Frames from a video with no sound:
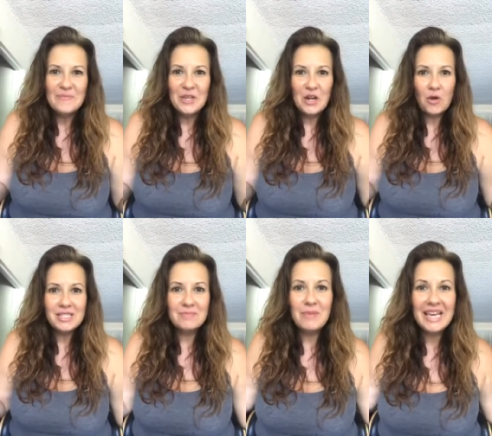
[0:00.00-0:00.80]
You know,
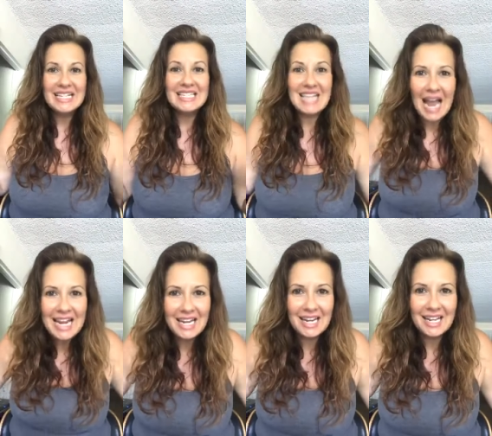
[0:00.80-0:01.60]
it's be
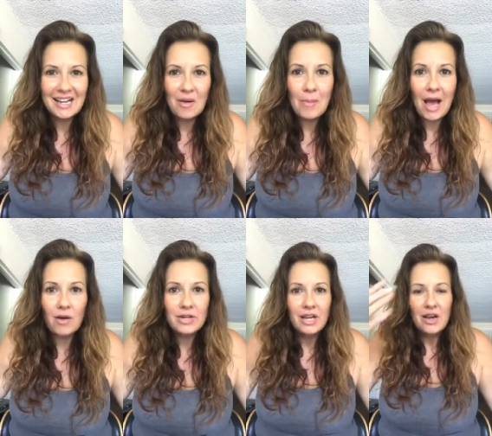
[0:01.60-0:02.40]
excited
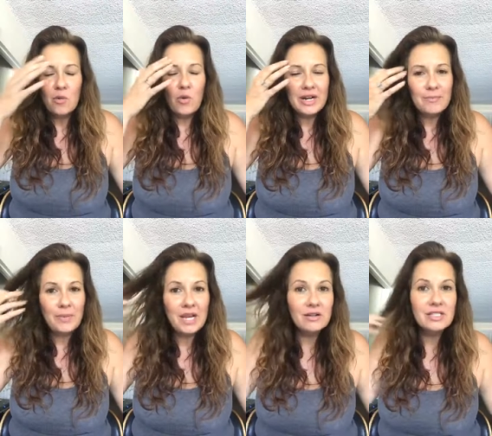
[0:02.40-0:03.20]
about what
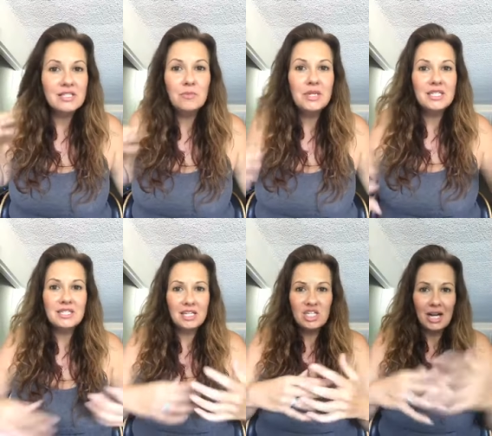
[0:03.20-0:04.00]
appears to be
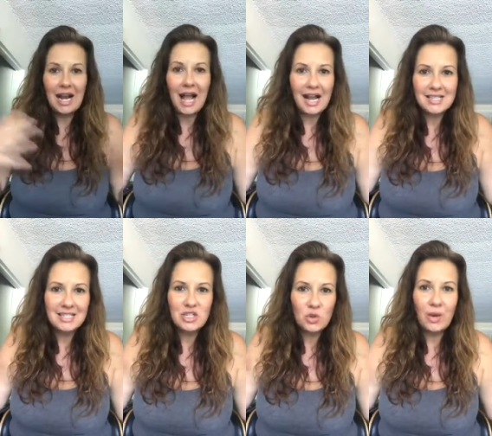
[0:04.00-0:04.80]
such a caca
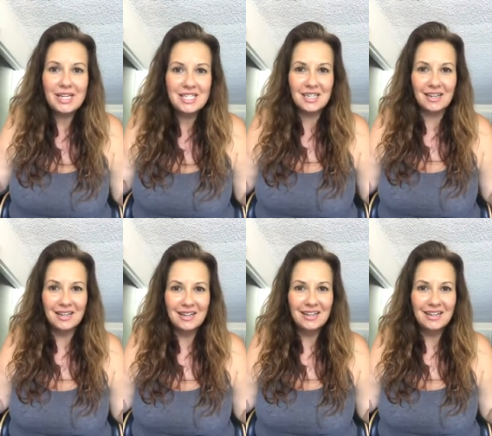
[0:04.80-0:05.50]
situation,